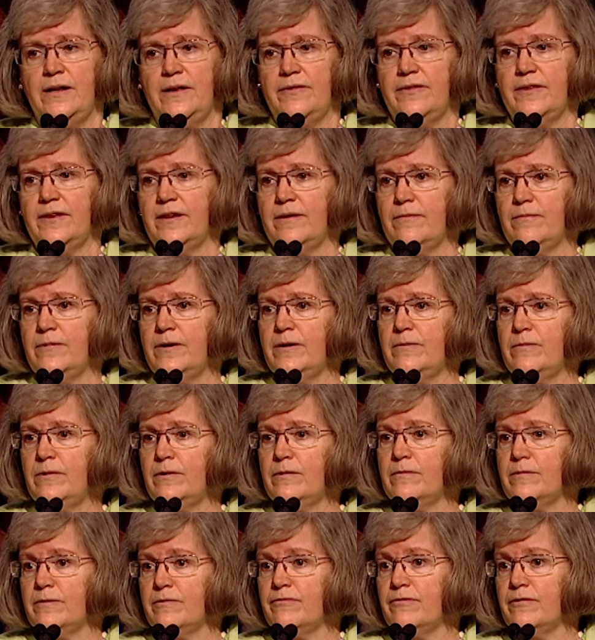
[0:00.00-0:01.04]
then we
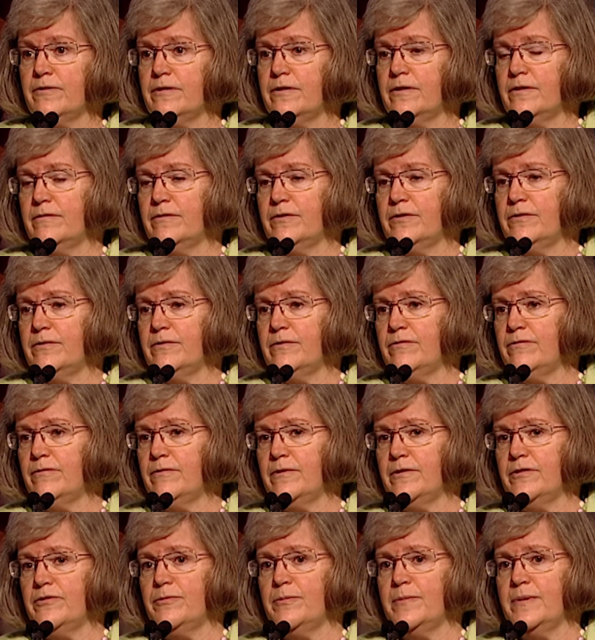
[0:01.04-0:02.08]
will refer it over to
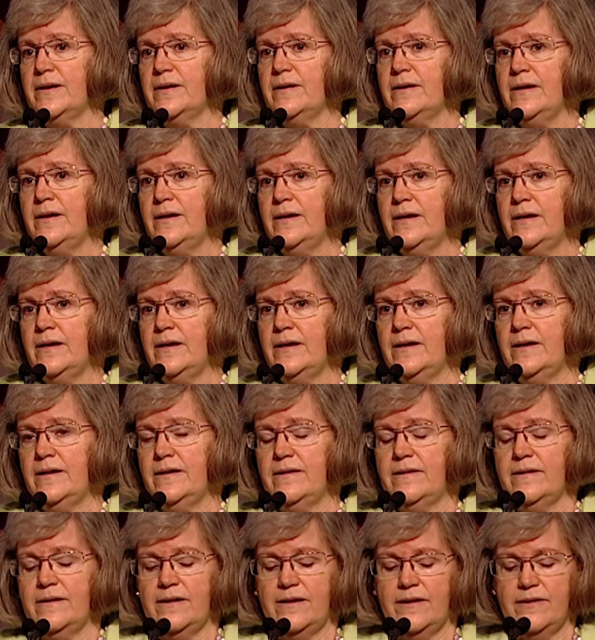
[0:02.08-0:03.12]
enforcement, and
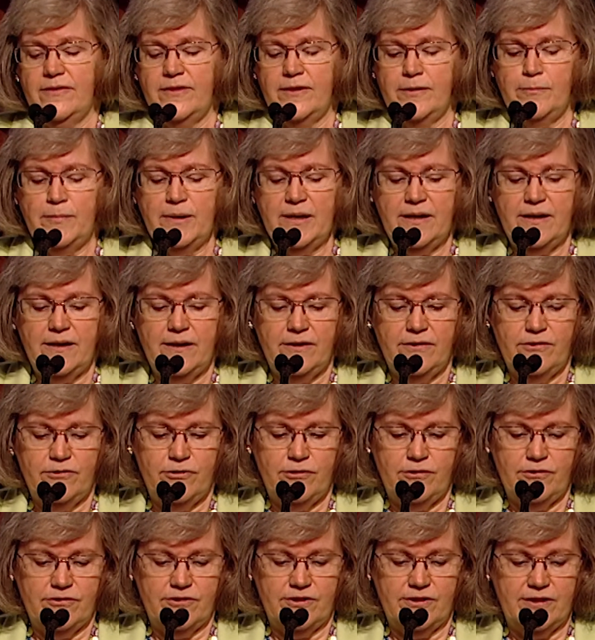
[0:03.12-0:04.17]
they may
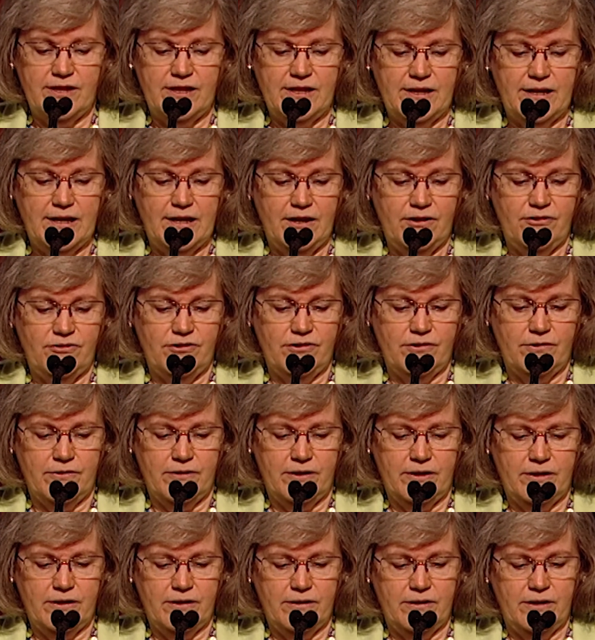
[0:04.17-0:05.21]
choose to take action
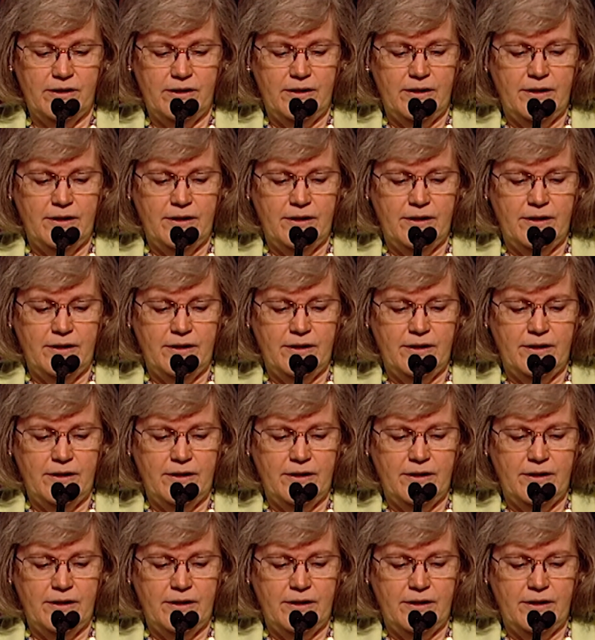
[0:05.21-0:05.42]
on it.